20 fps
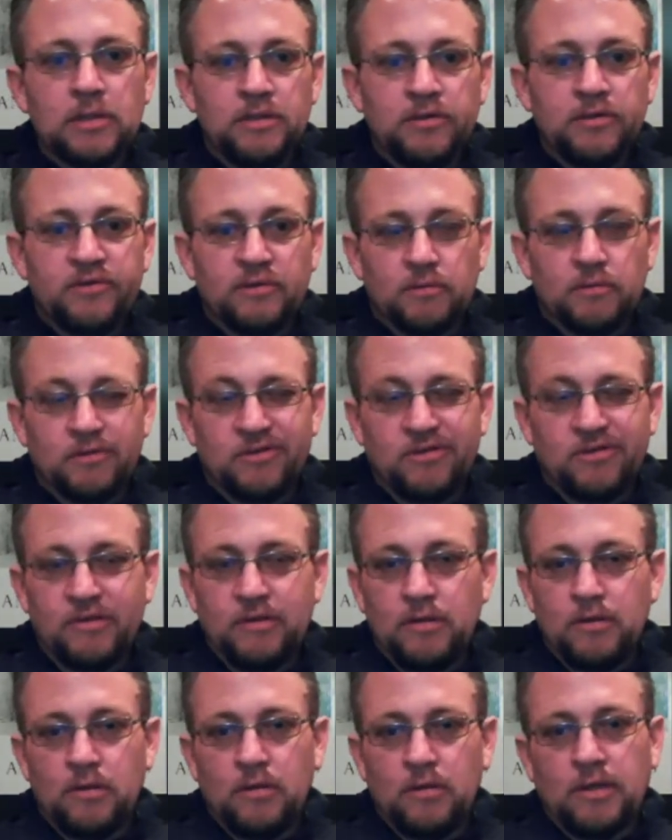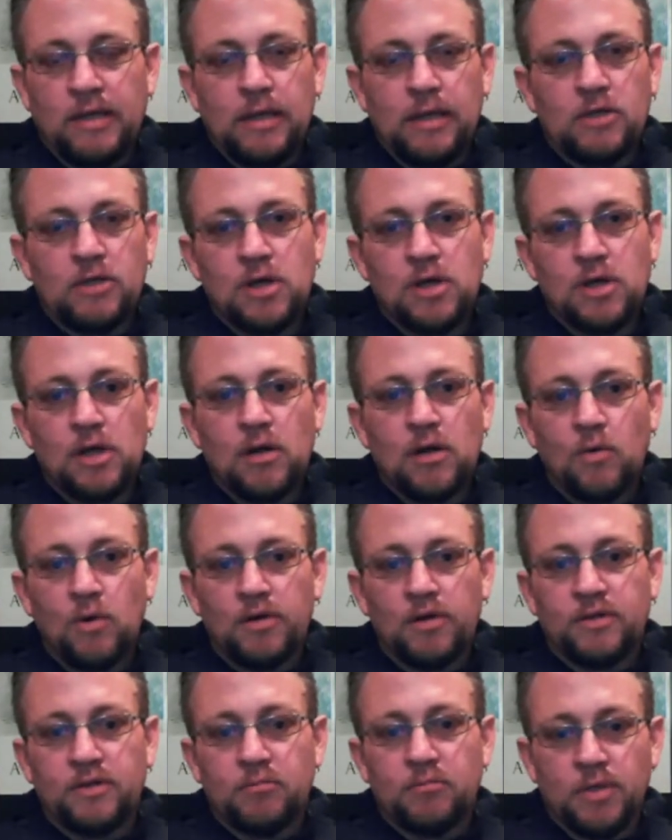So we're still kind of trying to
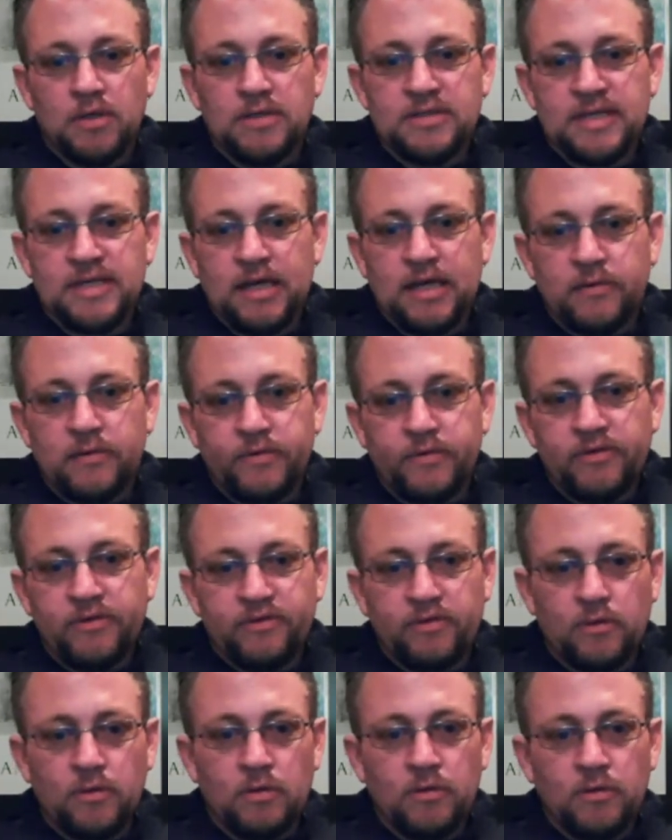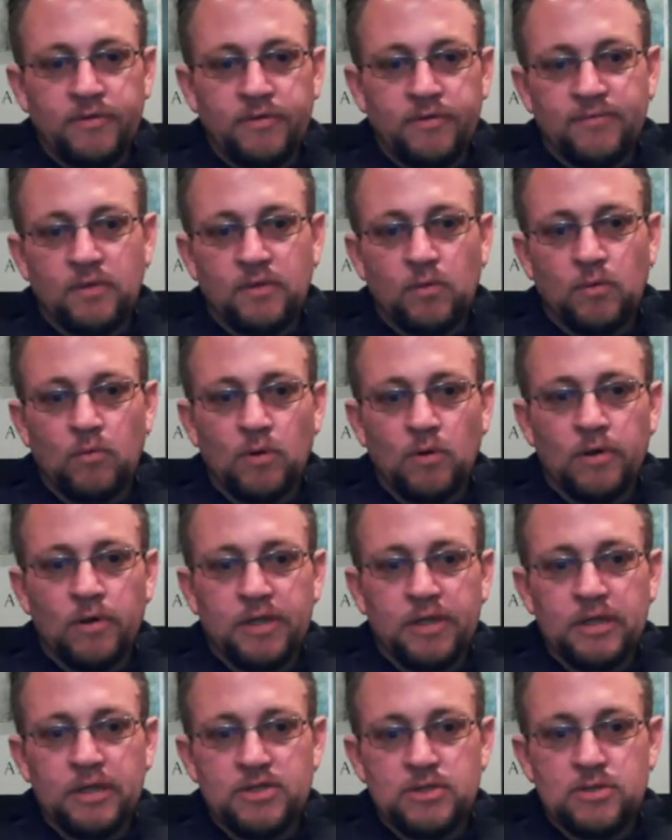work the bugs out of it. So if there were
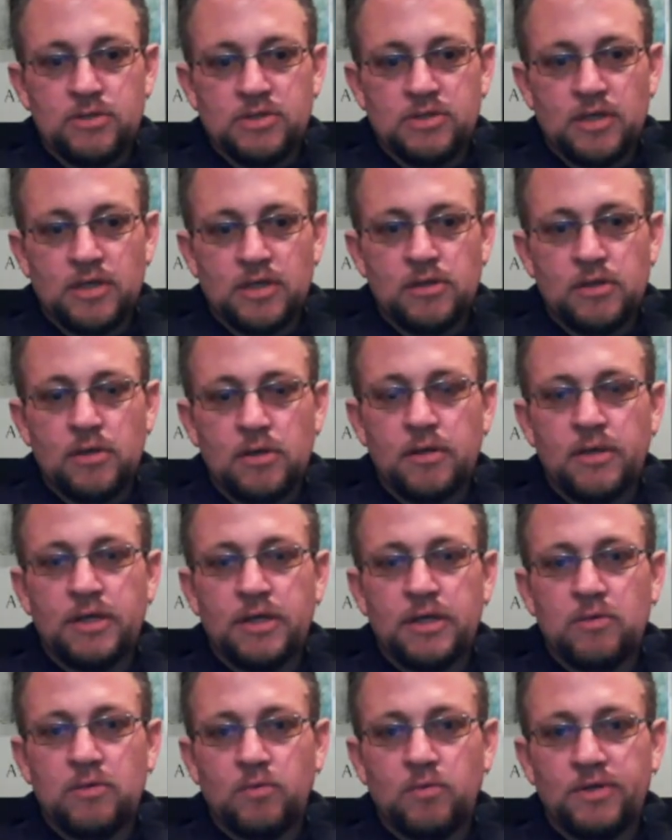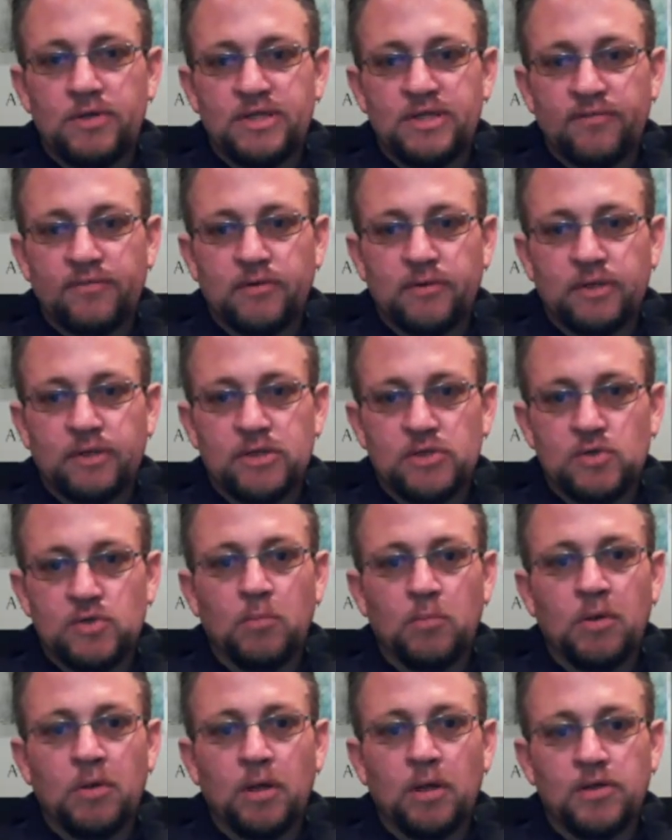any issues on your end, we definitely do
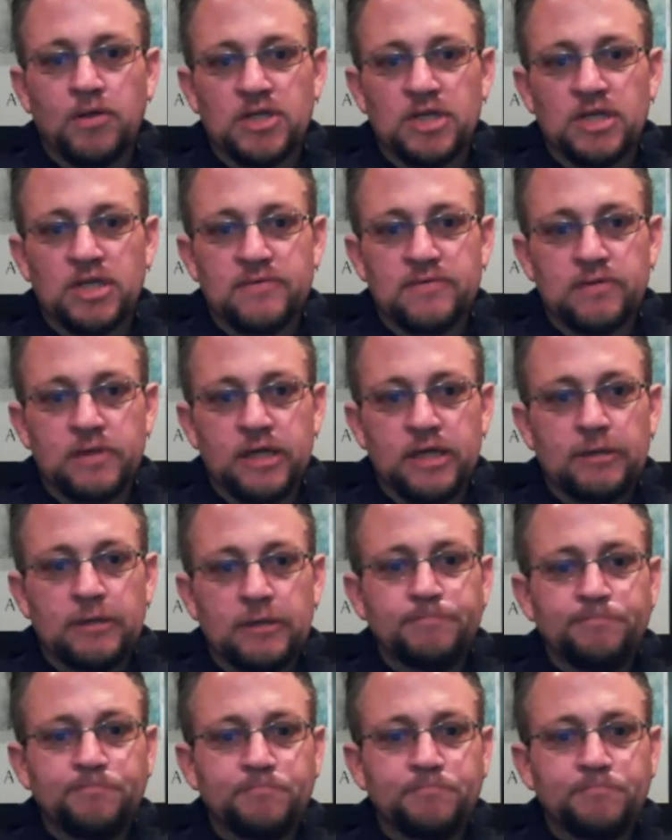apologize for that.